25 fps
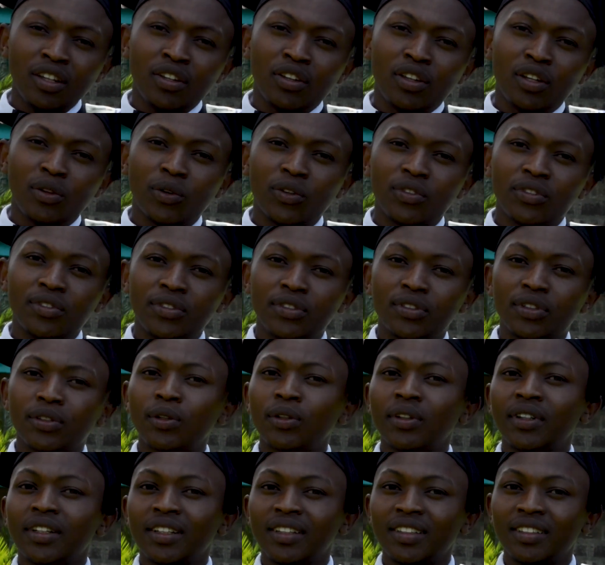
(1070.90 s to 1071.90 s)
there was
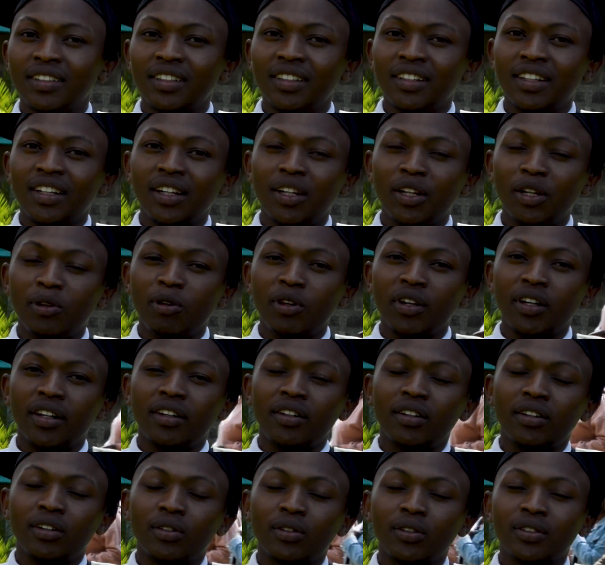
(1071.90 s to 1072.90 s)
drought and we
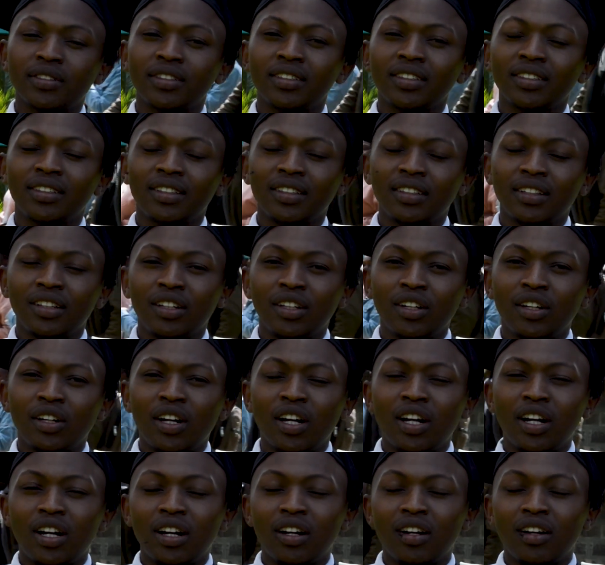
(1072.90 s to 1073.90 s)
had lost
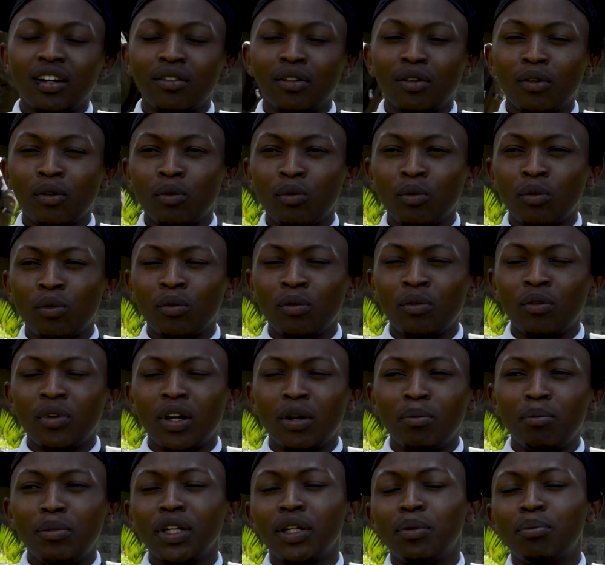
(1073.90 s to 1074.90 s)

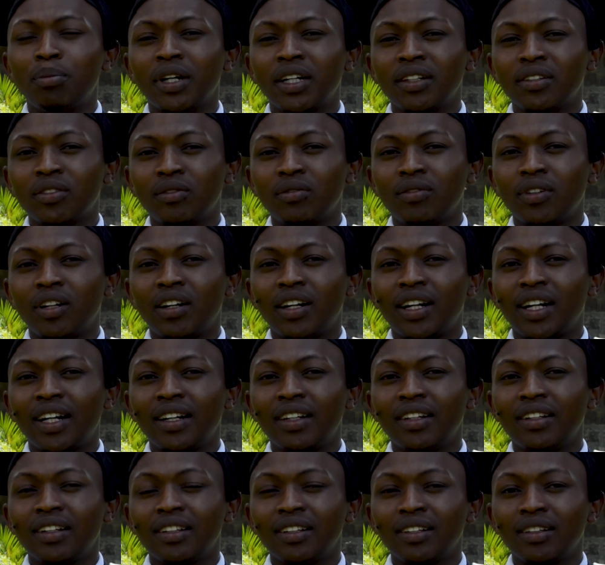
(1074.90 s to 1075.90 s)
a big part of our
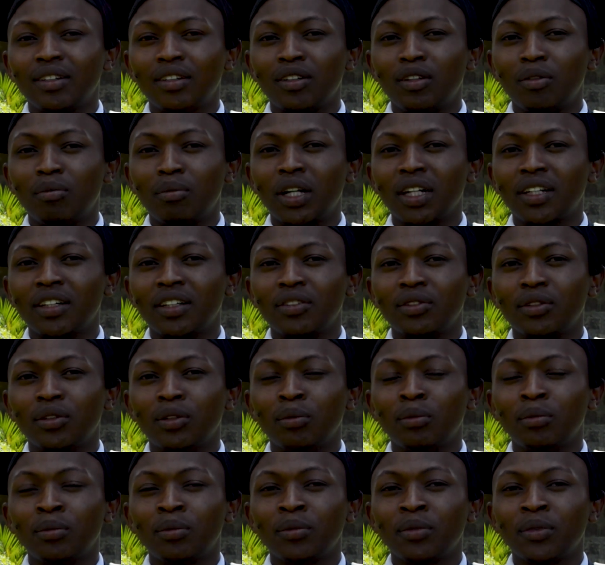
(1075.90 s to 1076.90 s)
herd back at
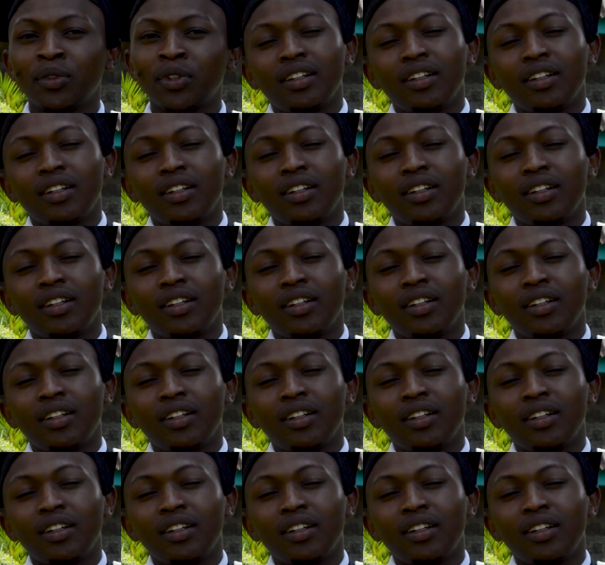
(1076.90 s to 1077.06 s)
home.